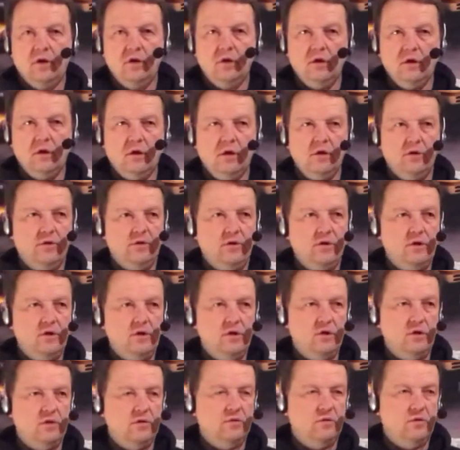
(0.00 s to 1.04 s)

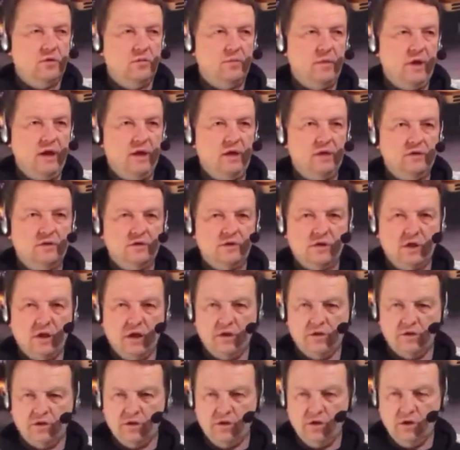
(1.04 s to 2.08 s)
The main
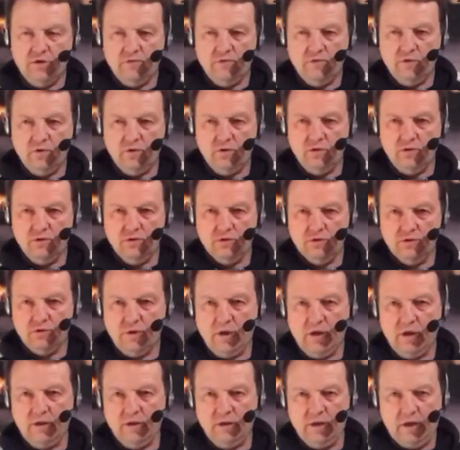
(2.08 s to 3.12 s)
section of the old
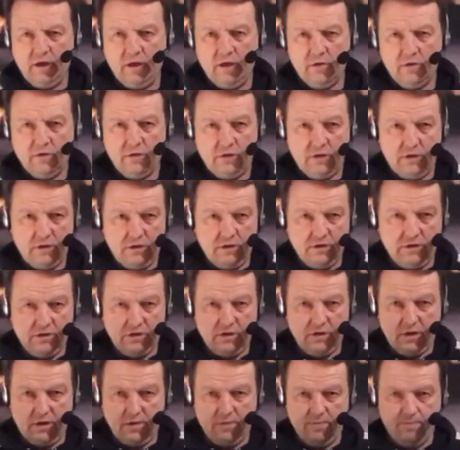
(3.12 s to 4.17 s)
train layout is
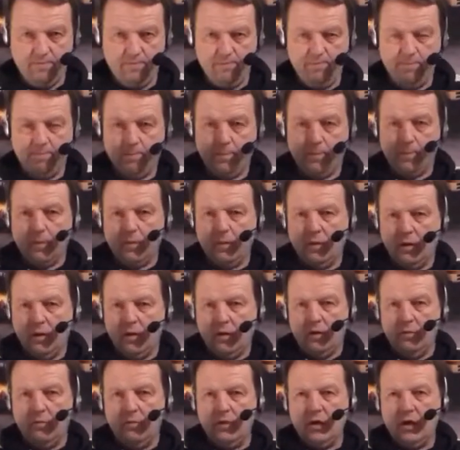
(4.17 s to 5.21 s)

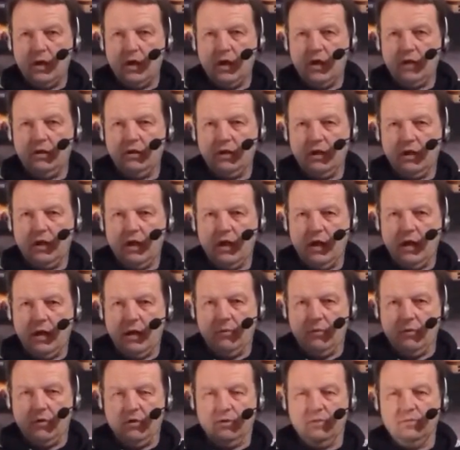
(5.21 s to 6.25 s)
behind the
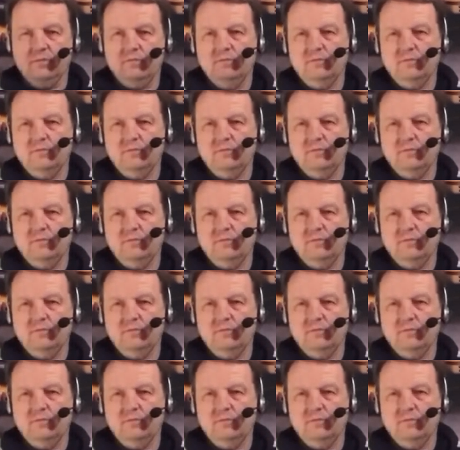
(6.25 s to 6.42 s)
camera,